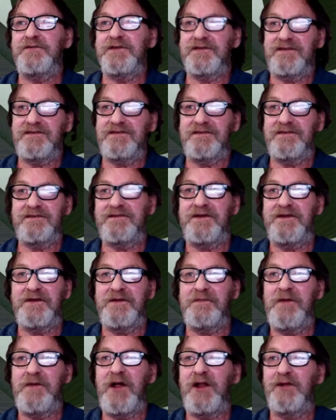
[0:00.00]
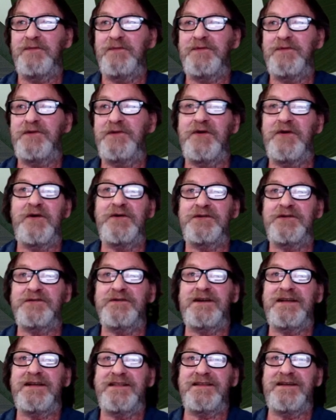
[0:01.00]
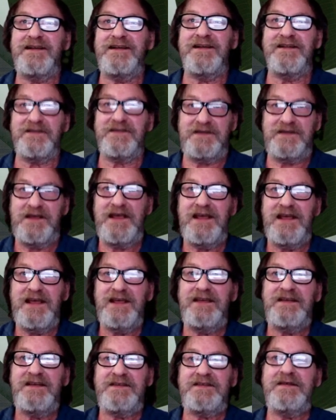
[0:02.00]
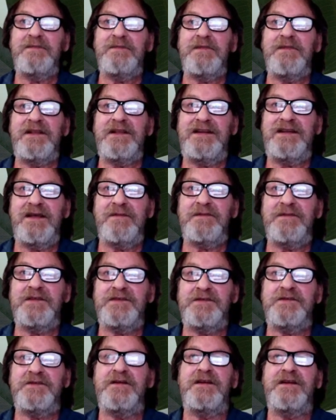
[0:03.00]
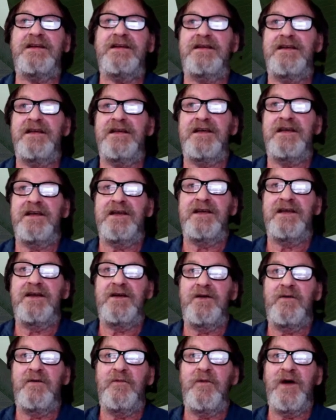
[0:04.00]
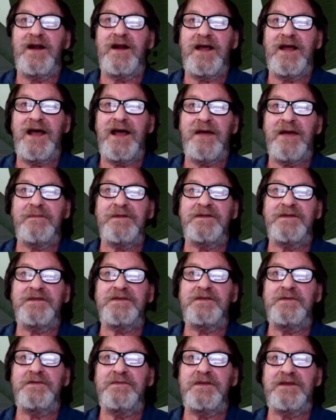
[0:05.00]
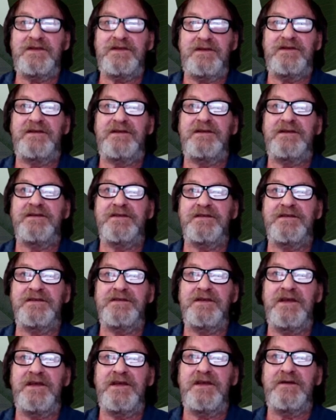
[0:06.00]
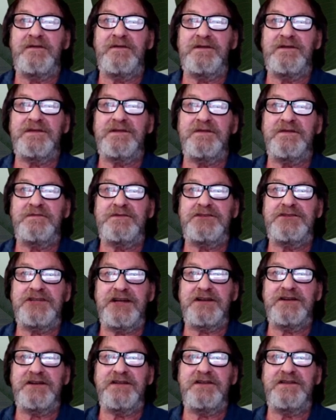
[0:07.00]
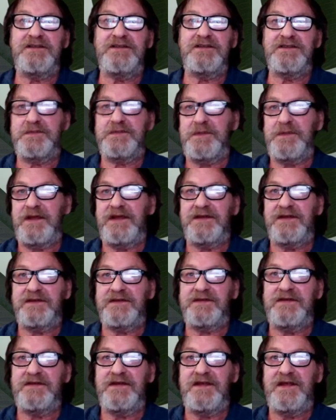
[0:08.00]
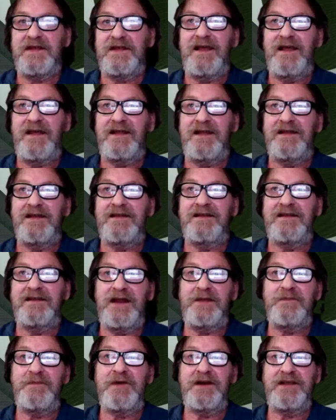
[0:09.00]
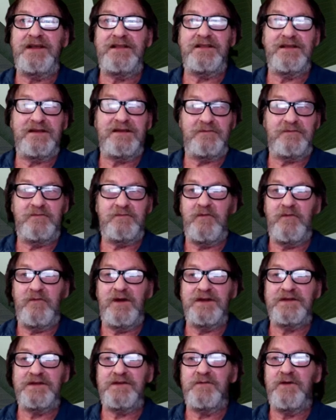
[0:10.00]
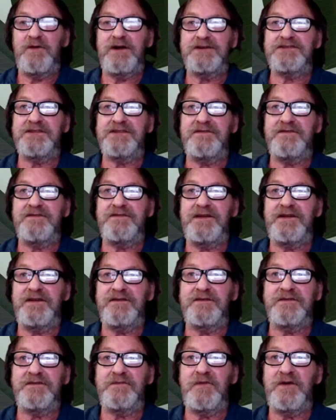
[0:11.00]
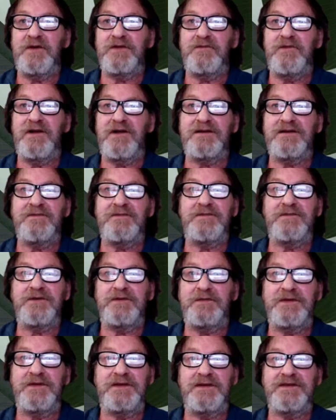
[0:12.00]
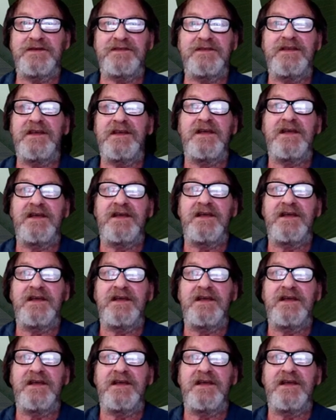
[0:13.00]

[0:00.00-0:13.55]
with Apollo moon hoax or anything else. He's simply demonstrating what happens to materials when subjected to space. And anybody that wants to watch the video is more than welcome to, because